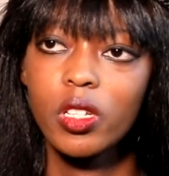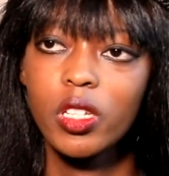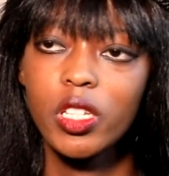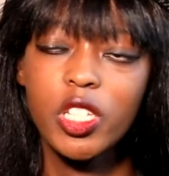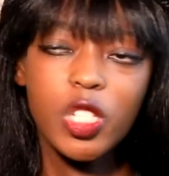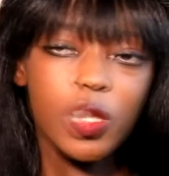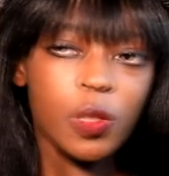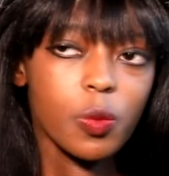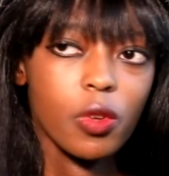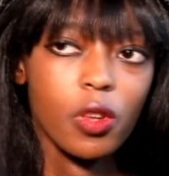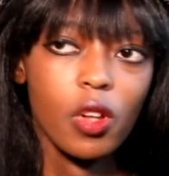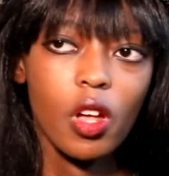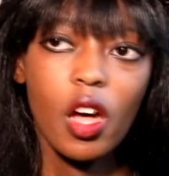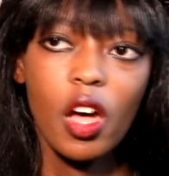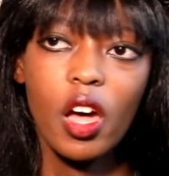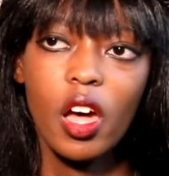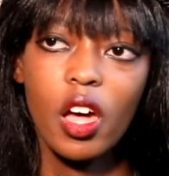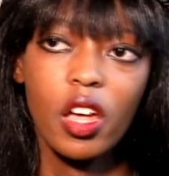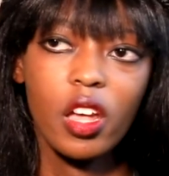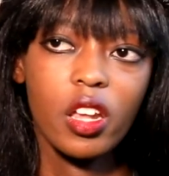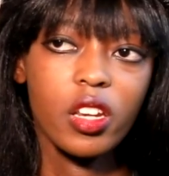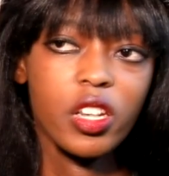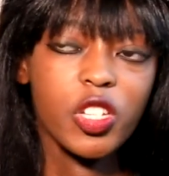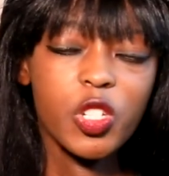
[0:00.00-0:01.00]

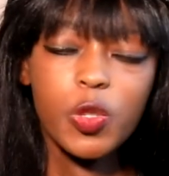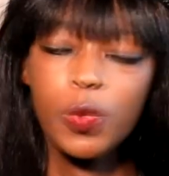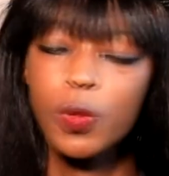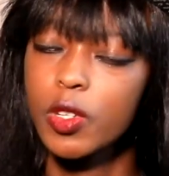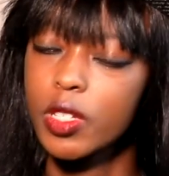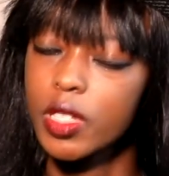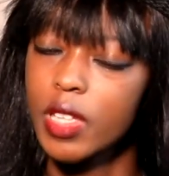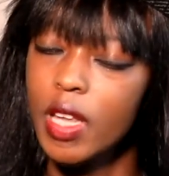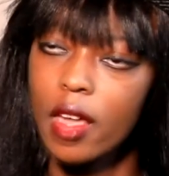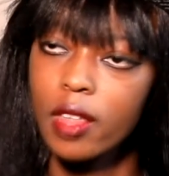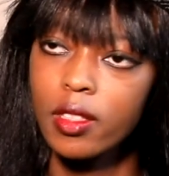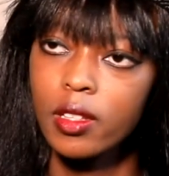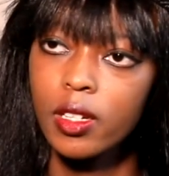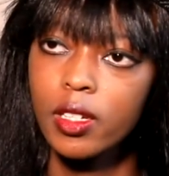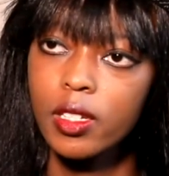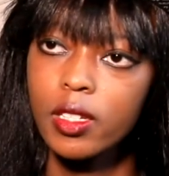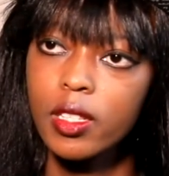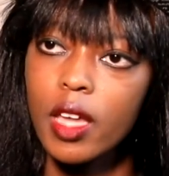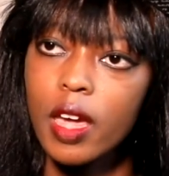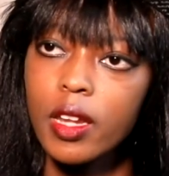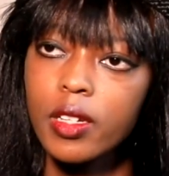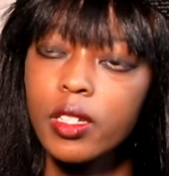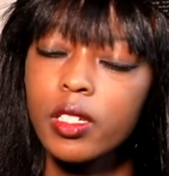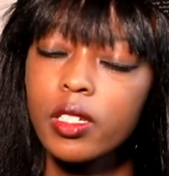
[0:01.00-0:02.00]
esports
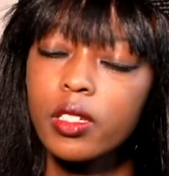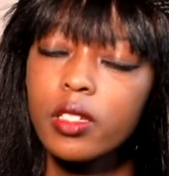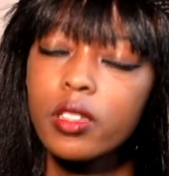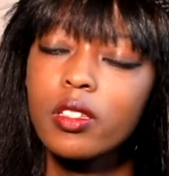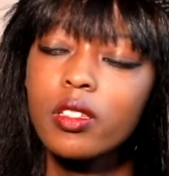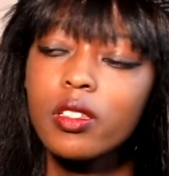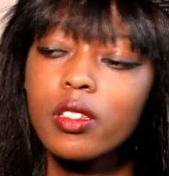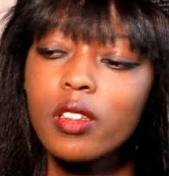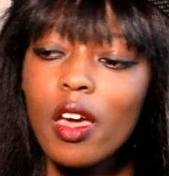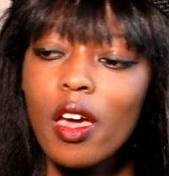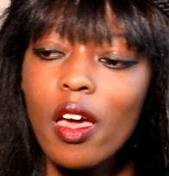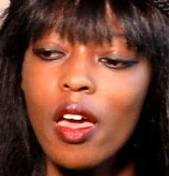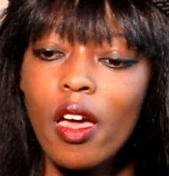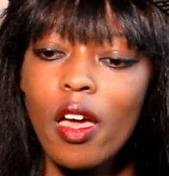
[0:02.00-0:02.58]
athlete, that is.